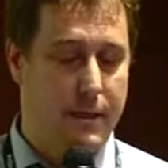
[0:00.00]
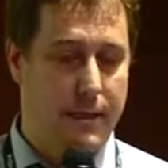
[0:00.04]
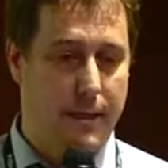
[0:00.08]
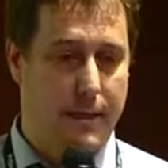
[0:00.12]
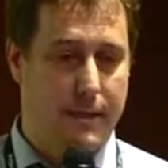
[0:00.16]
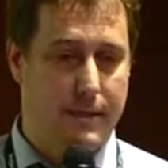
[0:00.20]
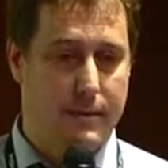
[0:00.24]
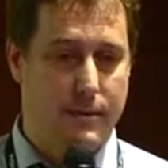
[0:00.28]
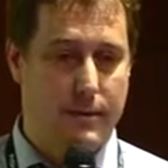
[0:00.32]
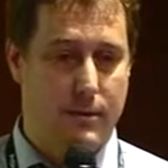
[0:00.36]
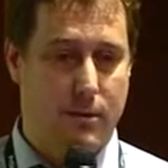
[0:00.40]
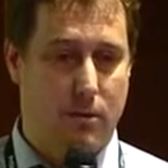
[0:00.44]
in
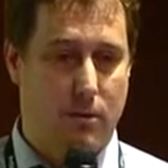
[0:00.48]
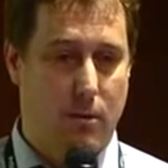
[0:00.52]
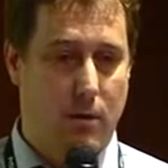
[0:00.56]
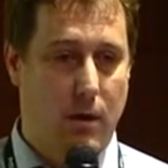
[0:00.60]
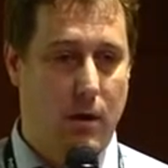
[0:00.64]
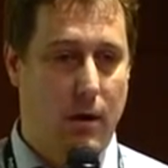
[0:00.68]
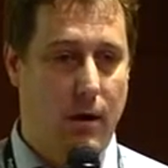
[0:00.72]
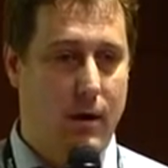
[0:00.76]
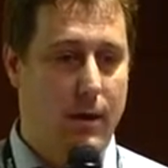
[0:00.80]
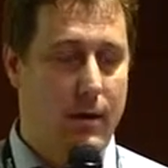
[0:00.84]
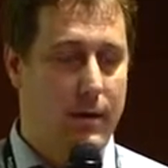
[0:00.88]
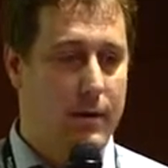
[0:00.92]
the end. So
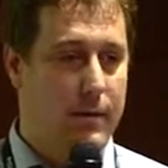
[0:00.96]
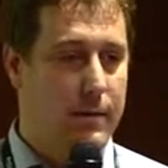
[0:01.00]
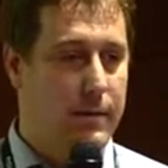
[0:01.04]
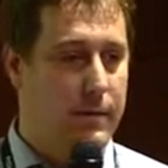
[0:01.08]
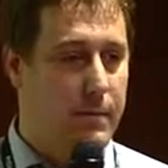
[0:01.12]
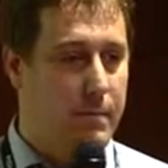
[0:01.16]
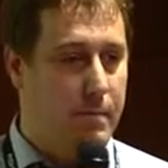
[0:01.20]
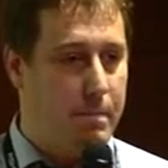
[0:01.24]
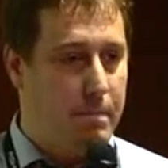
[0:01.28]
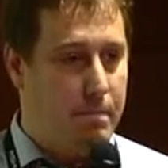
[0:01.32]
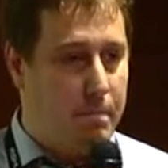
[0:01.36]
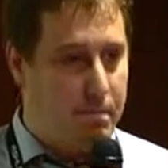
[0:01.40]

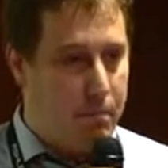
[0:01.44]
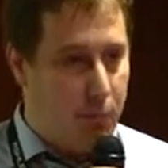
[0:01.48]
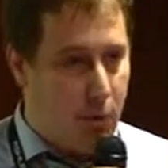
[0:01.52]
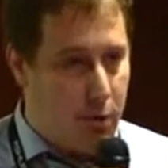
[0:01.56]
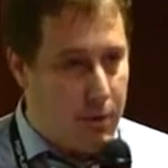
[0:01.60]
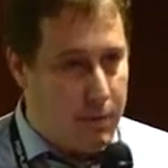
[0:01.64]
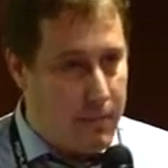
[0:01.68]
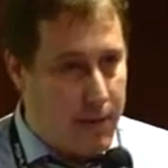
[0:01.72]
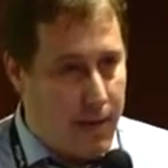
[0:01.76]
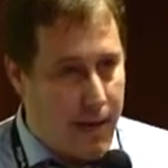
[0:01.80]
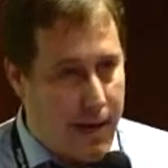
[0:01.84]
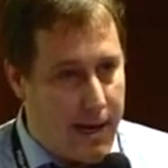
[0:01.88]
the
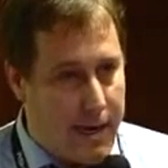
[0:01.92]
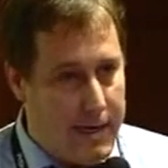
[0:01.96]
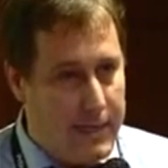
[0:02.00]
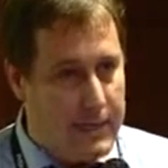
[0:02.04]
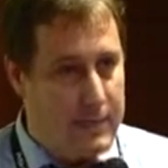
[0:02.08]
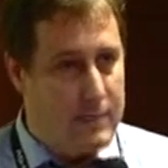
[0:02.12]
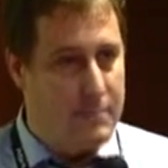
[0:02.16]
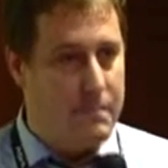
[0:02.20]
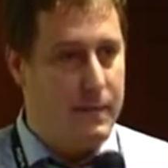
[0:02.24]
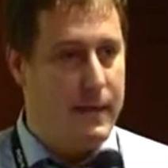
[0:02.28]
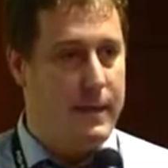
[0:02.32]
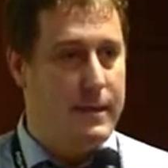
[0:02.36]
model behind
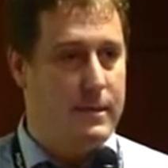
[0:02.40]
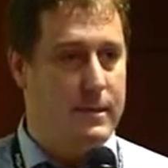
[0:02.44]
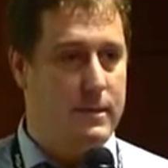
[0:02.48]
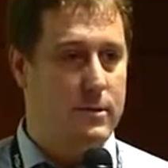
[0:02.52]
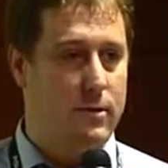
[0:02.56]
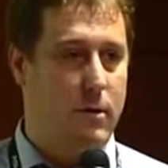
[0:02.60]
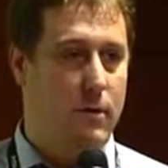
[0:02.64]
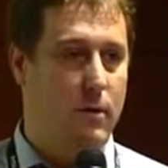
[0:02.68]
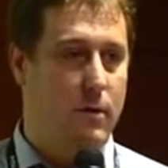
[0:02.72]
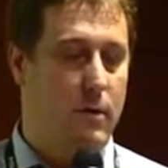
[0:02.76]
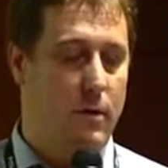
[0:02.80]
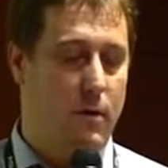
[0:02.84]
is based
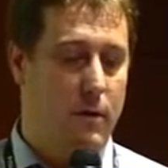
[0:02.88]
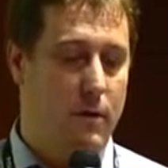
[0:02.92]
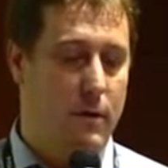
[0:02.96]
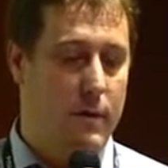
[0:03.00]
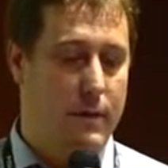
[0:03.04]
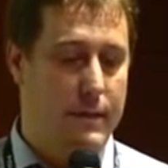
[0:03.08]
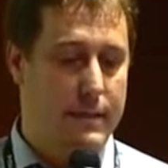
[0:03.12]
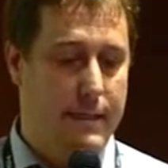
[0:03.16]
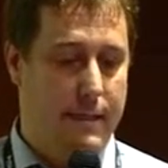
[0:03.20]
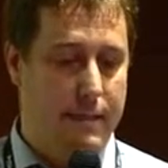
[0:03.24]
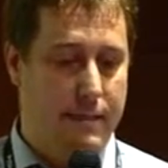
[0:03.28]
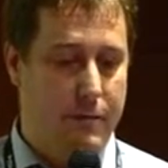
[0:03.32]
on
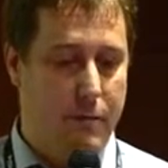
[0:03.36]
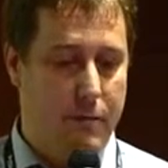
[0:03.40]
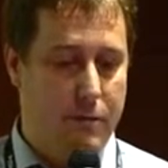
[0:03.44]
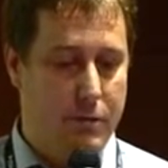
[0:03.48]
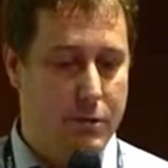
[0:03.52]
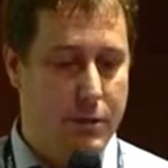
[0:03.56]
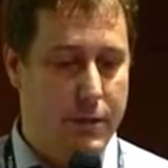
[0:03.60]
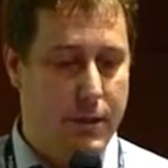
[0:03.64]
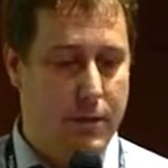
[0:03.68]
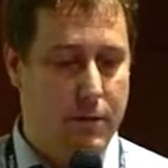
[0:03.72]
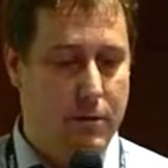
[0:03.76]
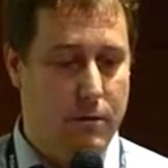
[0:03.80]
a
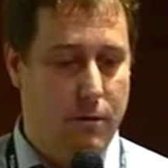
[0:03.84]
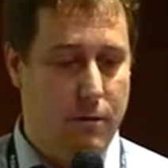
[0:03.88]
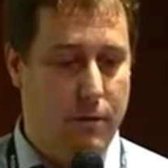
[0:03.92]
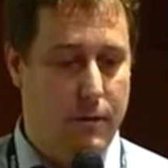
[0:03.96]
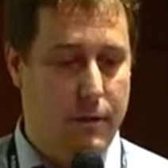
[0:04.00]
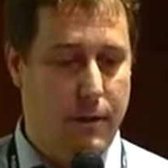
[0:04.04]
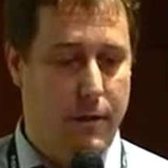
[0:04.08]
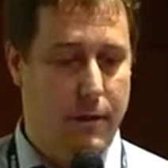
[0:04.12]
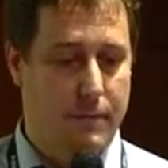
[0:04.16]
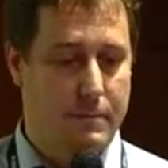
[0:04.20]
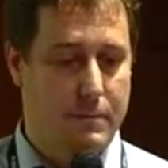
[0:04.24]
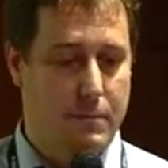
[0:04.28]
technology called
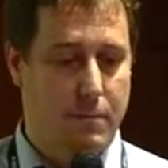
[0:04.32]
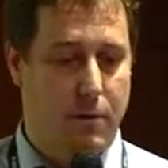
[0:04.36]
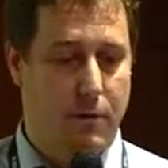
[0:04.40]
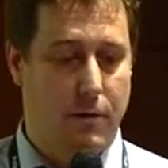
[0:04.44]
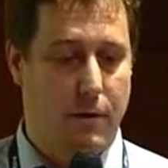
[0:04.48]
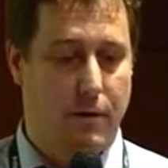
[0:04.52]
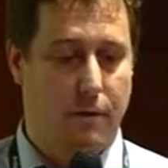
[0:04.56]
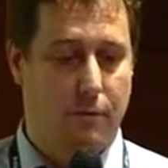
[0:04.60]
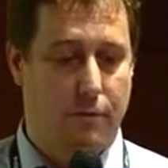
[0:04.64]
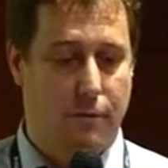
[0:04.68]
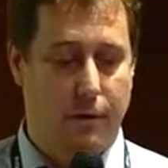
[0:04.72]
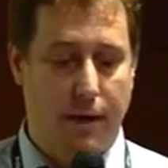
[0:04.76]
Eclipse
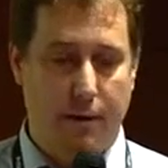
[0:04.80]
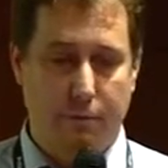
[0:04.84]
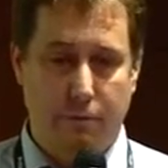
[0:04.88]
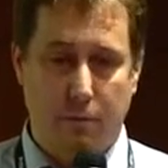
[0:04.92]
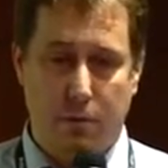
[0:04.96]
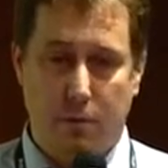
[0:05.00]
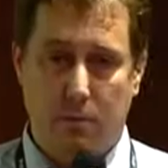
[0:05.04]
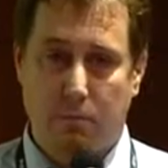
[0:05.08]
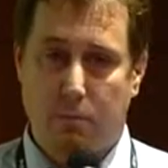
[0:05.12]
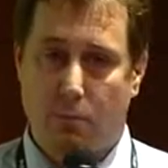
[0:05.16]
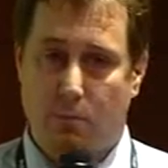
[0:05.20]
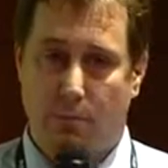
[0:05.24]
Modeling
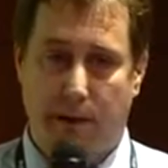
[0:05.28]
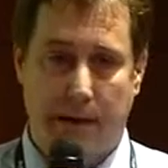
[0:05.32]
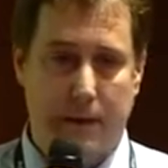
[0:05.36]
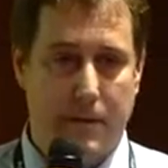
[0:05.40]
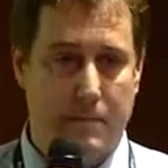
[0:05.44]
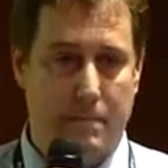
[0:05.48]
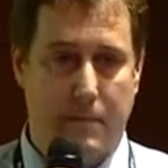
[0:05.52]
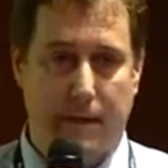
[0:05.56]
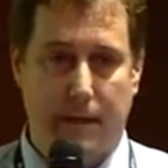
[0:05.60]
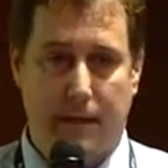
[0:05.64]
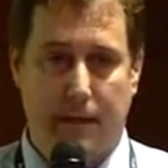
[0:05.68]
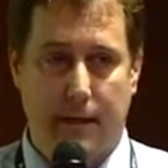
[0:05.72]
Framework,
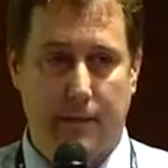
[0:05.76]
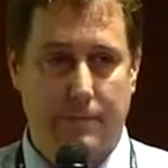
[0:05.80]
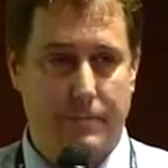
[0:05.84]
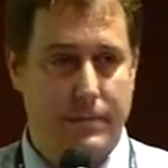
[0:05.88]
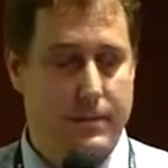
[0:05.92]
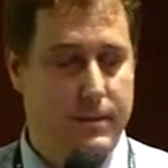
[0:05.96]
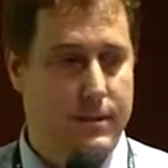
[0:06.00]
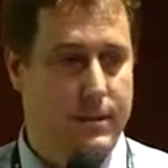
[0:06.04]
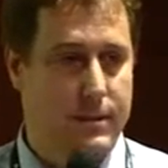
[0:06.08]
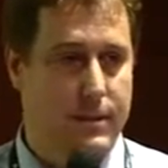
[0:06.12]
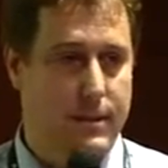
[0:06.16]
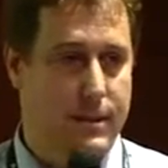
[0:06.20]
provided by
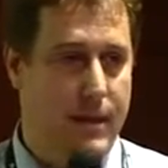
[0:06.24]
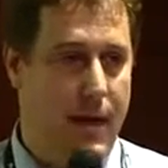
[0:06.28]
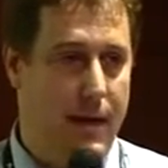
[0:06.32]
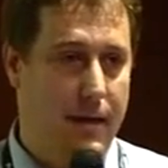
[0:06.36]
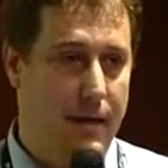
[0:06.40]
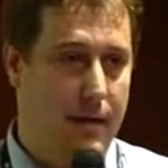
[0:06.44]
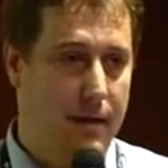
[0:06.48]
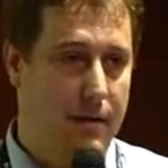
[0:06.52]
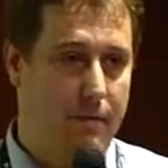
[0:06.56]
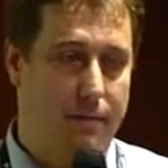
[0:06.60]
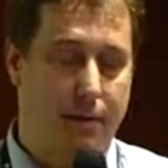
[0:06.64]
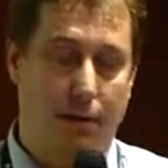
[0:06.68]
Eclipse. It's
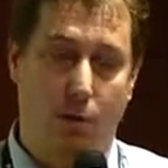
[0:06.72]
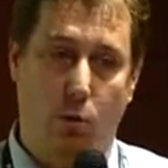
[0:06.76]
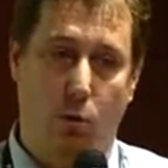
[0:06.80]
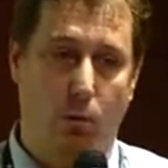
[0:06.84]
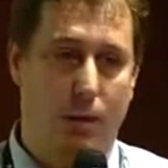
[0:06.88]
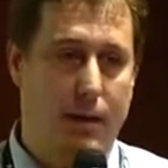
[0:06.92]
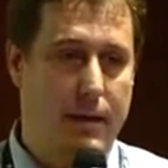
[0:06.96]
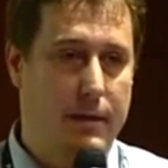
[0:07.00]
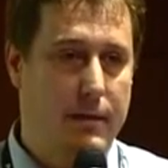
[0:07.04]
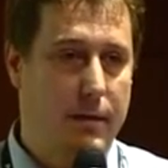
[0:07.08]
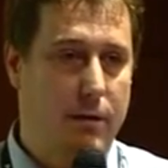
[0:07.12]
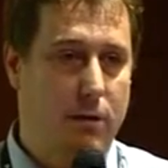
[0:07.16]
standard, very
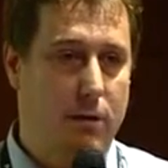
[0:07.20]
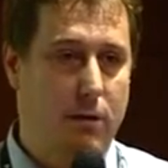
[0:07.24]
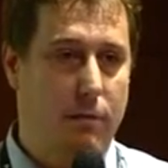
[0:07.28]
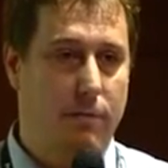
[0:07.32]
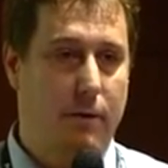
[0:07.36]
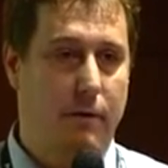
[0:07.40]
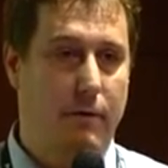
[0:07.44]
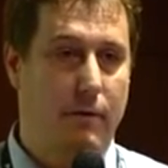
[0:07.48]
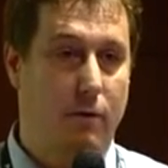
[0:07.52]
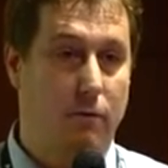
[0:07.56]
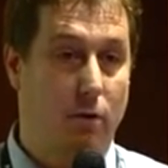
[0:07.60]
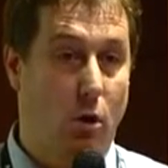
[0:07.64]
well known,
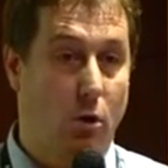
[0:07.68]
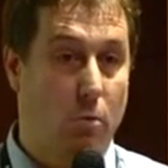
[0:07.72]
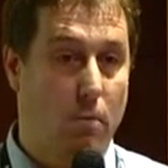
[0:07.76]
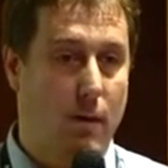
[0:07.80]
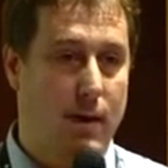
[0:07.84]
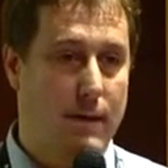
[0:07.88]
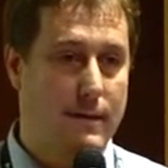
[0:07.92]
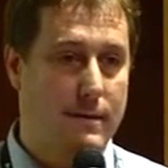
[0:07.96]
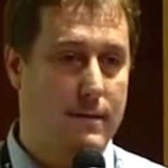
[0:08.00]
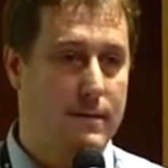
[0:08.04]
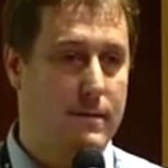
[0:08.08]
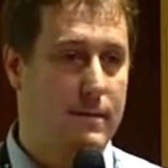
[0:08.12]
very
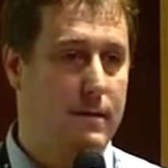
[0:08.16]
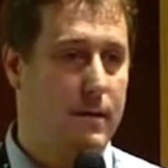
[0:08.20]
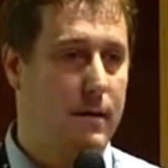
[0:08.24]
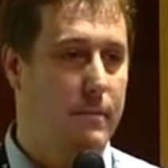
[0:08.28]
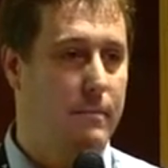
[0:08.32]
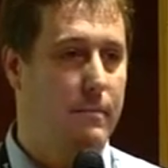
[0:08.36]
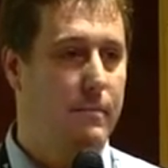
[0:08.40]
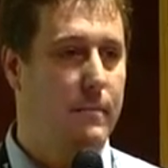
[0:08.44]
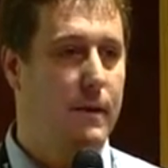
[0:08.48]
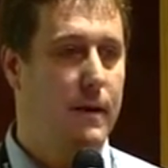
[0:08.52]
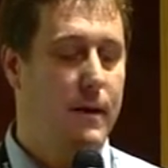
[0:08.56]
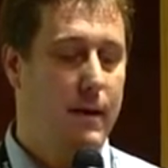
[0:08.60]
robust
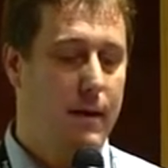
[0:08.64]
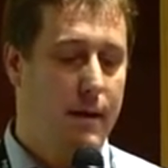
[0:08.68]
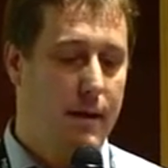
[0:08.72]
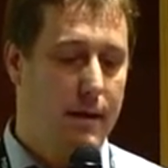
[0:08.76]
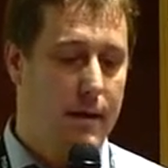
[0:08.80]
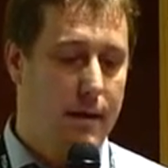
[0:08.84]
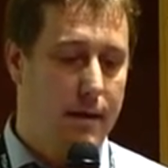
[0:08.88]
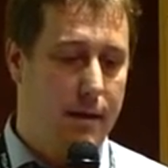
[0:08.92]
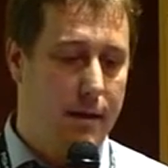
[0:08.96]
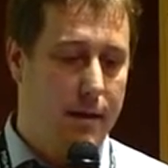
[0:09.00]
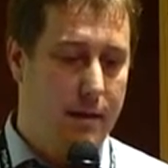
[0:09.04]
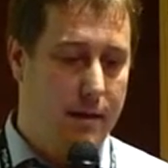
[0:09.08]
in
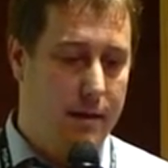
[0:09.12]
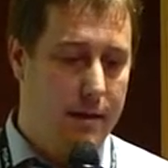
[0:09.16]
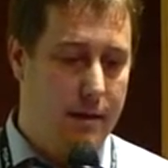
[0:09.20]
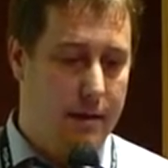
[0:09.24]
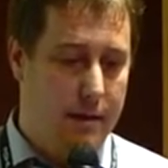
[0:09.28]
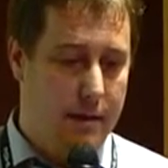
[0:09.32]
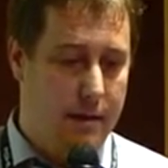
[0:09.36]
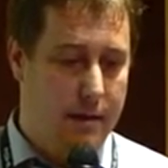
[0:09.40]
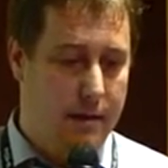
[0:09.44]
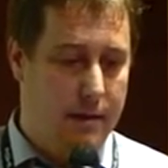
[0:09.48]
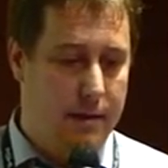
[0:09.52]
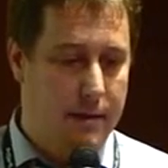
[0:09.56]

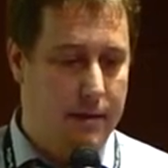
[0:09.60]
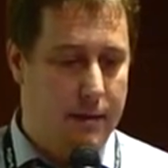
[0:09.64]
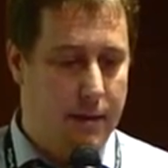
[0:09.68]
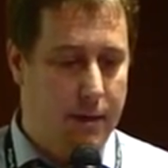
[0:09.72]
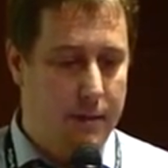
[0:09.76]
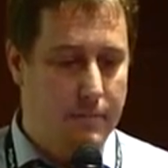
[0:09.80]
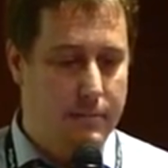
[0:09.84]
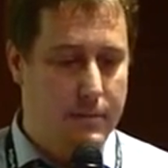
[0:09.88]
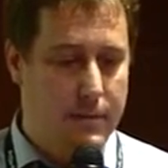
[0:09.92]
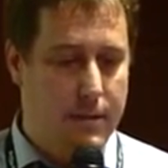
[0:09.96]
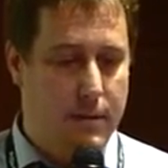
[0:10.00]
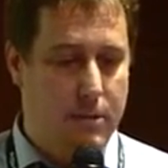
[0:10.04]
the
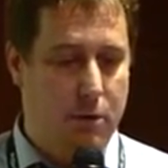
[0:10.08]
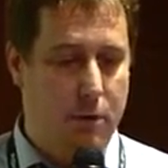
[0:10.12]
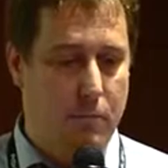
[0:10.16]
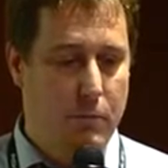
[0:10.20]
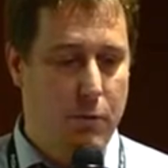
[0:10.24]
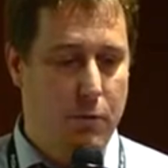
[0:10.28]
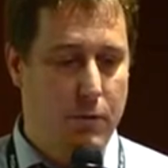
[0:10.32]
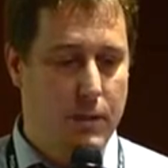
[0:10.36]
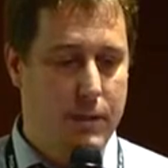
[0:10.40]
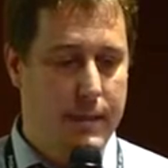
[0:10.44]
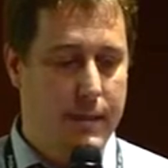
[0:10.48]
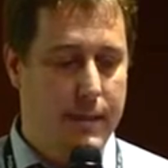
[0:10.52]
Eclipse
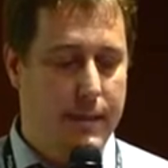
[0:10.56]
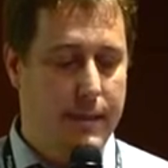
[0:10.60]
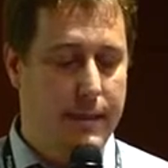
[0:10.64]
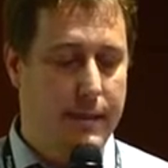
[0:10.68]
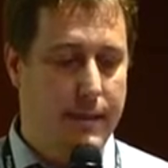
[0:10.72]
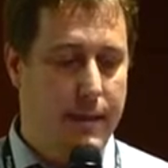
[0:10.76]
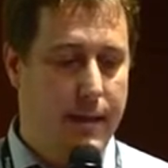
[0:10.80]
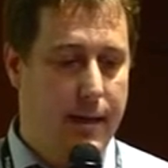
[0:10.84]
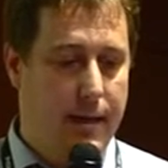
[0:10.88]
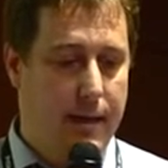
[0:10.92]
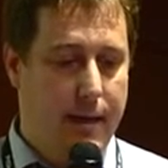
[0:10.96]
community.